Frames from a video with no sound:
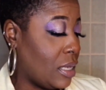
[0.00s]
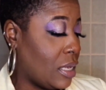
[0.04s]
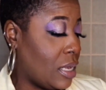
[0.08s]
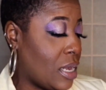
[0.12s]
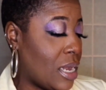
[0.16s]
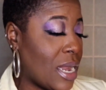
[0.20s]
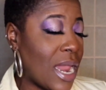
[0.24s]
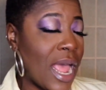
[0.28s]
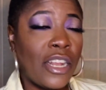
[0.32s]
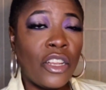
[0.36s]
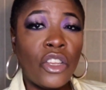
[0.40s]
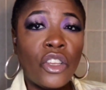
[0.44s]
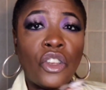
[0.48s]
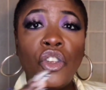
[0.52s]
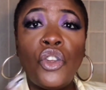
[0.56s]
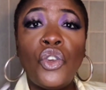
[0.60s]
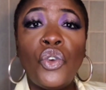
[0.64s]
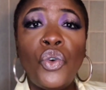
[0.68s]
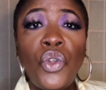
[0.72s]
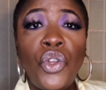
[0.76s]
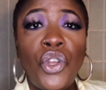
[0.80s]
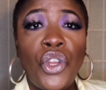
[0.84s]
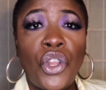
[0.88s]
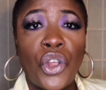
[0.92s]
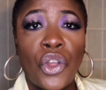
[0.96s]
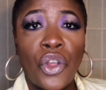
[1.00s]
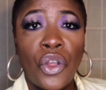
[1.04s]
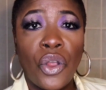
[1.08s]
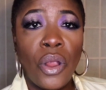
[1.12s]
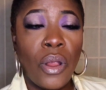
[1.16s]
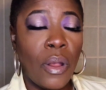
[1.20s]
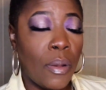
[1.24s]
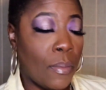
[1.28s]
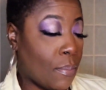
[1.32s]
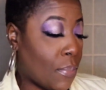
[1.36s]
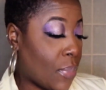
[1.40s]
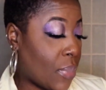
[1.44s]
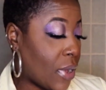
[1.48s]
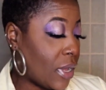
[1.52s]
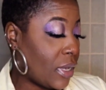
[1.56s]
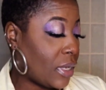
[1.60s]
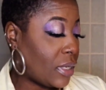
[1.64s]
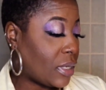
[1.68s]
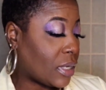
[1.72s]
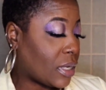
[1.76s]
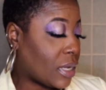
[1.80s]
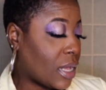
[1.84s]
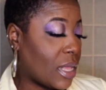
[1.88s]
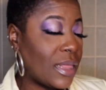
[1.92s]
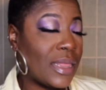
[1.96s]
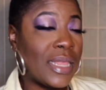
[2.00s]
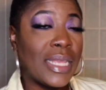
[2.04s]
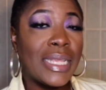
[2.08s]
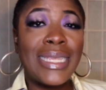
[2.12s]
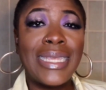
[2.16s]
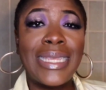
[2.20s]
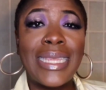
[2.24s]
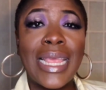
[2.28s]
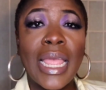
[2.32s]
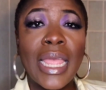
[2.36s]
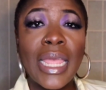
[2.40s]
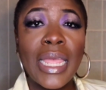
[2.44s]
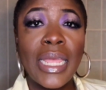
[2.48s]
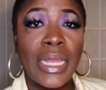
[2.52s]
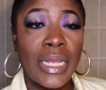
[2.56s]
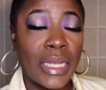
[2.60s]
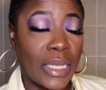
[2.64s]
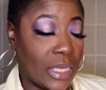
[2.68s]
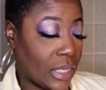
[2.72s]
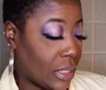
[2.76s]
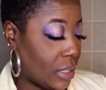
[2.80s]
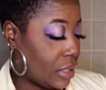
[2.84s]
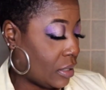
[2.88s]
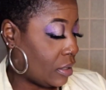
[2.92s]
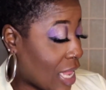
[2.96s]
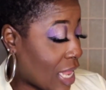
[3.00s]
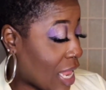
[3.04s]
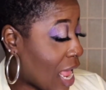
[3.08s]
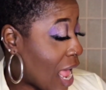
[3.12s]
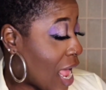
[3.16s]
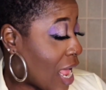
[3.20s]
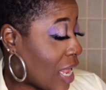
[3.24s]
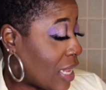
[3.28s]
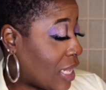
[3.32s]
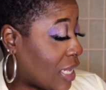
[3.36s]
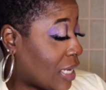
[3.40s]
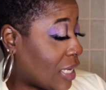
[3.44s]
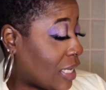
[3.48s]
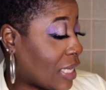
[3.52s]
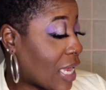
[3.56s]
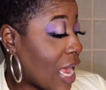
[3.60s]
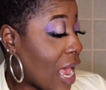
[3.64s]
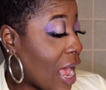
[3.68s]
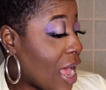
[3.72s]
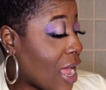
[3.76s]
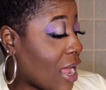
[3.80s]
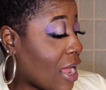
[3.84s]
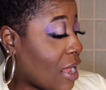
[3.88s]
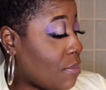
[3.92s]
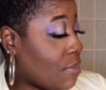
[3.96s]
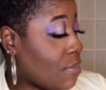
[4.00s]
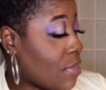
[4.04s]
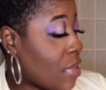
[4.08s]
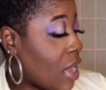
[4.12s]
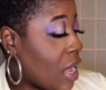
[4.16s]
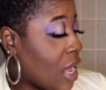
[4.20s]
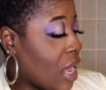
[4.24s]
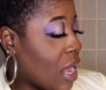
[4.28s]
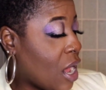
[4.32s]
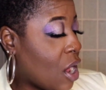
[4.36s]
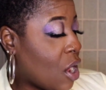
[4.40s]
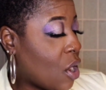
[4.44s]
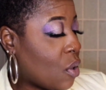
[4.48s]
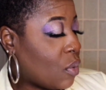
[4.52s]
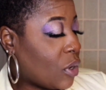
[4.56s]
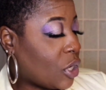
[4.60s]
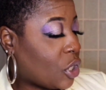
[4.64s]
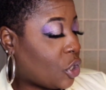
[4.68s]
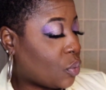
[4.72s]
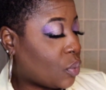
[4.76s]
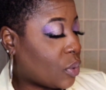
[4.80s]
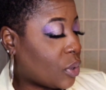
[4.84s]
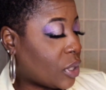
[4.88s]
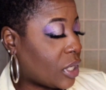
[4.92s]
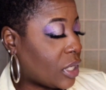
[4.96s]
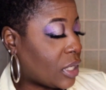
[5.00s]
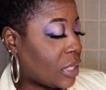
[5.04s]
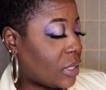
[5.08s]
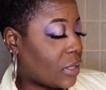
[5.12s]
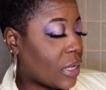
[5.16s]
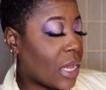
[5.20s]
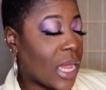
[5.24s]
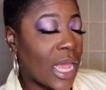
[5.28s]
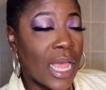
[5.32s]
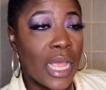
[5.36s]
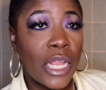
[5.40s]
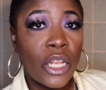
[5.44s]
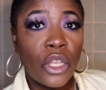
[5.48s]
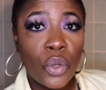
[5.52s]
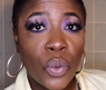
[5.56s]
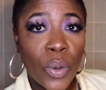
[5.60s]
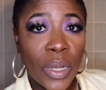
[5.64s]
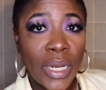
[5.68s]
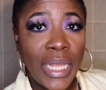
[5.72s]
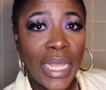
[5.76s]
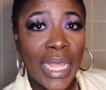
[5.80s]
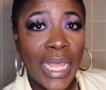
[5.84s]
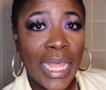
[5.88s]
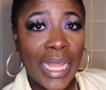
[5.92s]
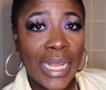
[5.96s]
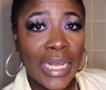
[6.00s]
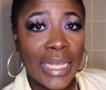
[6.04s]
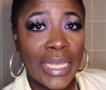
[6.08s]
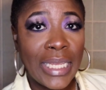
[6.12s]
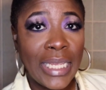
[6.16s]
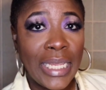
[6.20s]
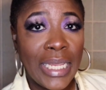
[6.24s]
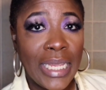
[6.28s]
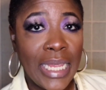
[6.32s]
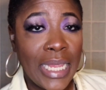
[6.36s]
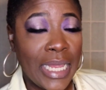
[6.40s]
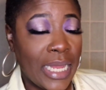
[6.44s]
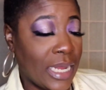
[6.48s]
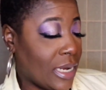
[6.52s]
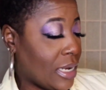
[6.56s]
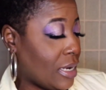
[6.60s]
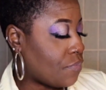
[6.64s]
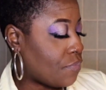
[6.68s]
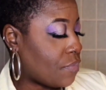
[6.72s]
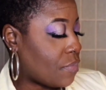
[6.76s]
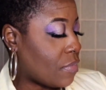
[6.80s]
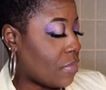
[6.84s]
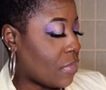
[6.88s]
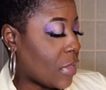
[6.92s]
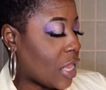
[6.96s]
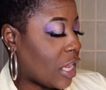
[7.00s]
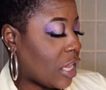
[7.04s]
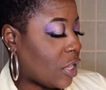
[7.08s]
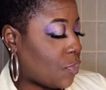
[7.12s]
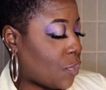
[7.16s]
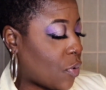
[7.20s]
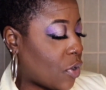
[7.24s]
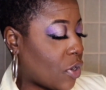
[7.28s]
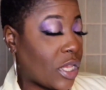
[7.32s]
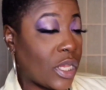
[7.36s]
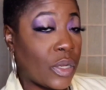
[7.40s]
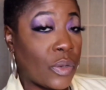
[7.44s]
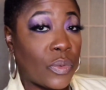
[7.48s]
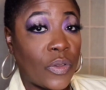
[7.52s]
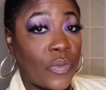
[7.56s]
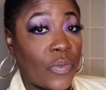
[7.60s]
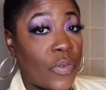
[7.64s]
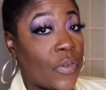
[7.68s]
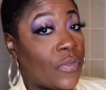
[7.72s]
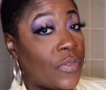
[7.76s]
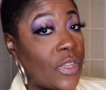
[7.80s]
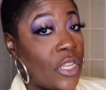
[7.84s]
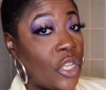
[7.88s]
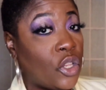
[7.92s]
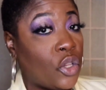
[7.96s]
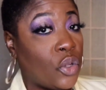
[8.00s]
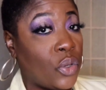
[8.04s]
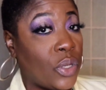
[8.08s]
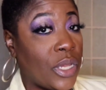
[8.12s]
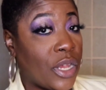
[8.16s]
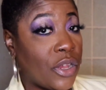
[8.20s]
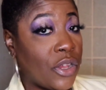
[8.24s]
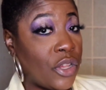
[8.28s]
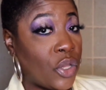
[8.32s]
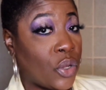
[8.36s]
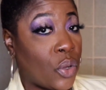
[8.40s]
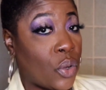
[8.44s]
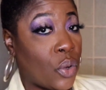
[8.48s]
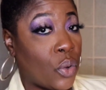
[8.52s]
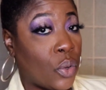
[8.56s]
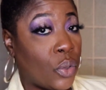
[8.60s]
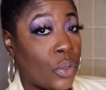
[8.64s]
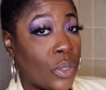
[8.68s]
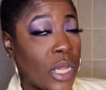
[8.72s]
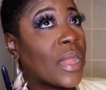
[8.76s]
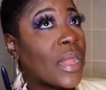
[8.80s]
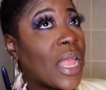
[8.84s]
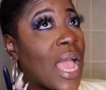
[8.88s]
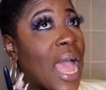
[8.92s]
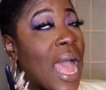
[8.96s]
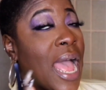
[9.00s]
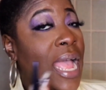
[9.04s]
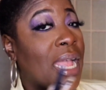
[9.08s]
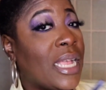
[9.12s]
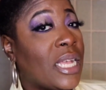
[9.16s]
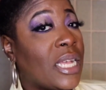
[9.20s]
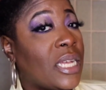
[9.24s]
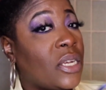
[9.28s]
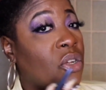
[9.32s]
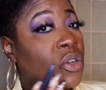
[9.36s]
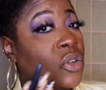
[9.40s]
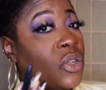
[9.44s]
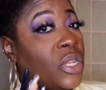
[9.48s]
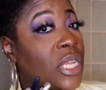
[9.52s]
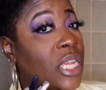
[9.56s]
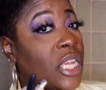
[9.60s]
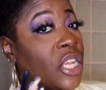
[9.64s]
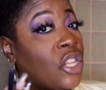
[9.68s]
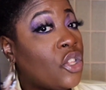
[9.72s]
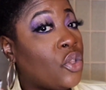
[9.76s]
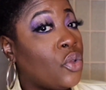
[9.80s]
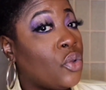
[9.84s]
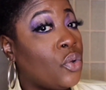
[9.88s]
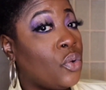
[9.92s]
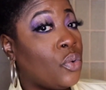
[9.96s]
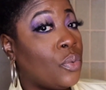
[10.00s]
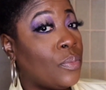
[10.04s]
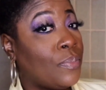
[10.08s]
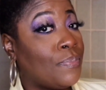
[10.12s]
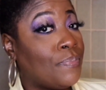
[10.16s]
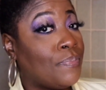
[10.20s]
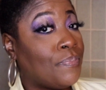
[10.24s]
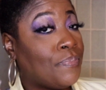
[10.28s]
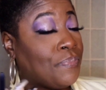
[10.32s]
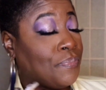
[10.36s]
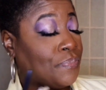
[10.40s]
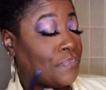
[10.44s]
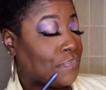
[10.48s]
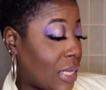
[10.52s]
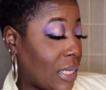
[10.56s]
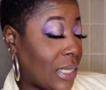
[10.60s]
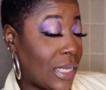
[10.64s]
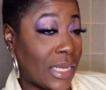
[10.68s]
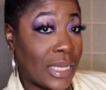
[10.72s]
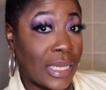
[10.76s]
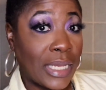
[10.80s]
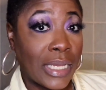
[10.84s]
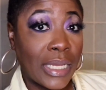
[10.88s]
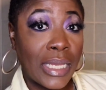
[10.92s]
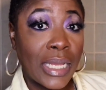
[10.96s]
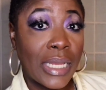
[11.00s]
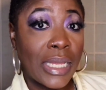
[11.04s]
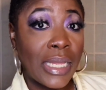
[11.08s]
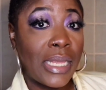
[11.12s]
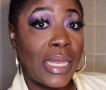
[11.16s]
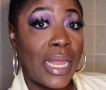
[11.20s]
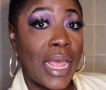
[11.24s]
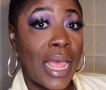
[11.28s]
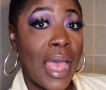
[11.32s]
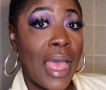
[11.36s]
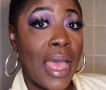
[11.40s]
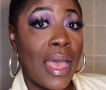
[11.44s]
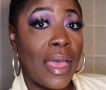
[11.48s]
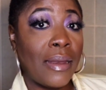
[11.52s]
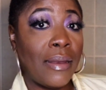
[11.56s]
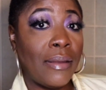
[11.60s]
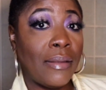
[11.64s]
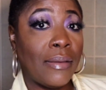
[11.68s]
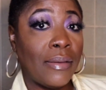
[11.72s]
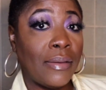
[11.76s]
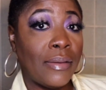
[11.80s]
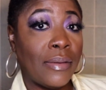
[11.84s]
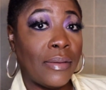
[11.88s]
not Junior, but the second. At the time, which was 2018, this person was 52 years old. I could only assume that this is his dad.